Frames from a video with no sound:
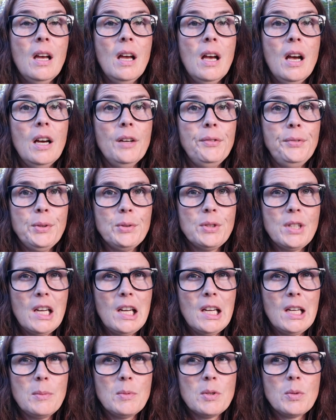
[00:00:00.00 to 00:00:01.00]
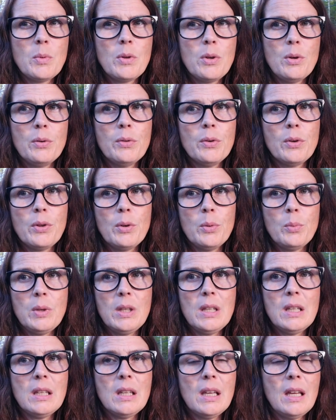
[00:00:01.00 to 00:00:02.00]
a few times with over the
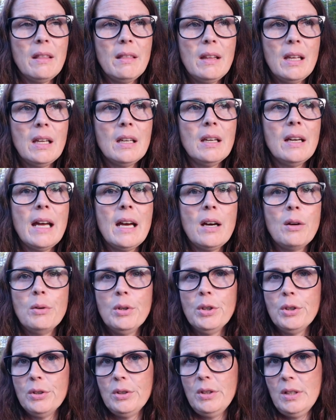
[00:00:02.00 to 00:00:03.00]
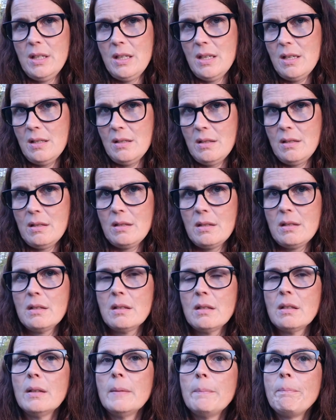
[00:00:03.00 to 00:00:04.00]
week, and then now Hurley
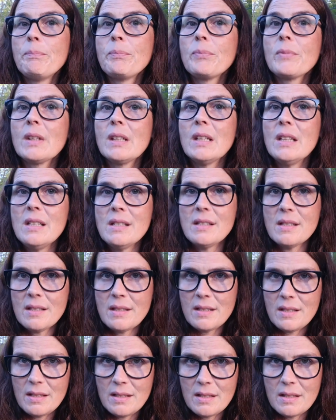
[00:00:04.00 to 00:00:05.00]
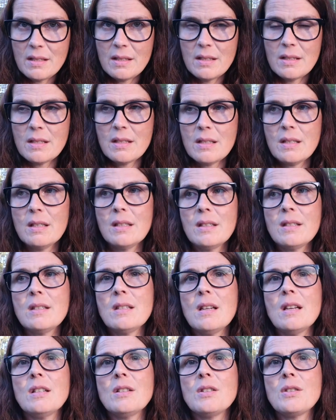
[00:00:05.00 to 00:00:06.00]
he's a seasoned
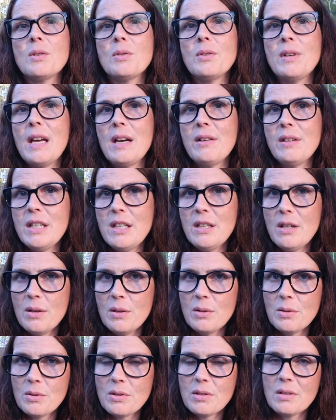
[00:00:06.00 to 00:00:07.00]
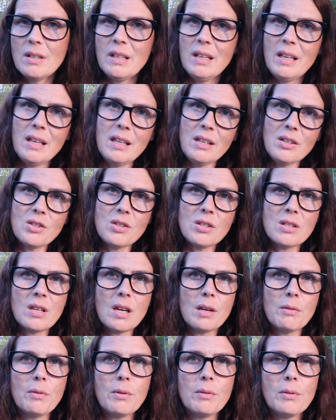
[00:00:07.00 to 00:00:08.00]
stud, so now he knows, hey, she's
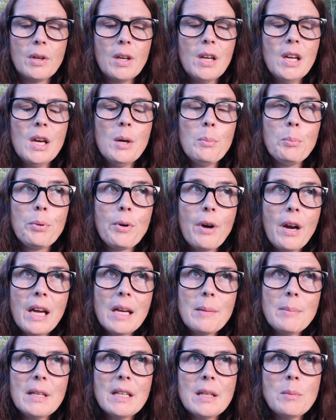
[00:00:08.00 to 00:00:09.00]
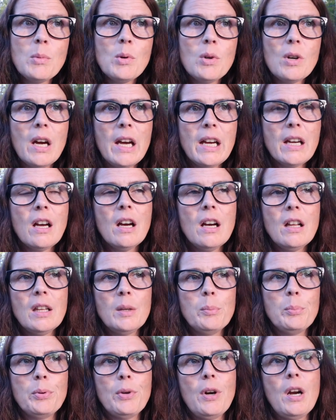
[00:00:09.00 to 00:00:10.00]
not prime anymore. I call
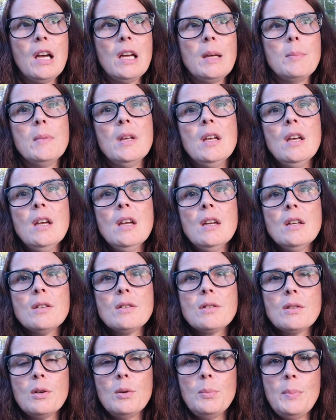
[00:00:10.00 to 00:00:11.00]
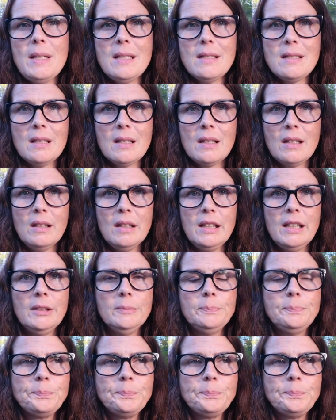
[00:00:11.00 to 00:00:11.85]
it prime. So basically,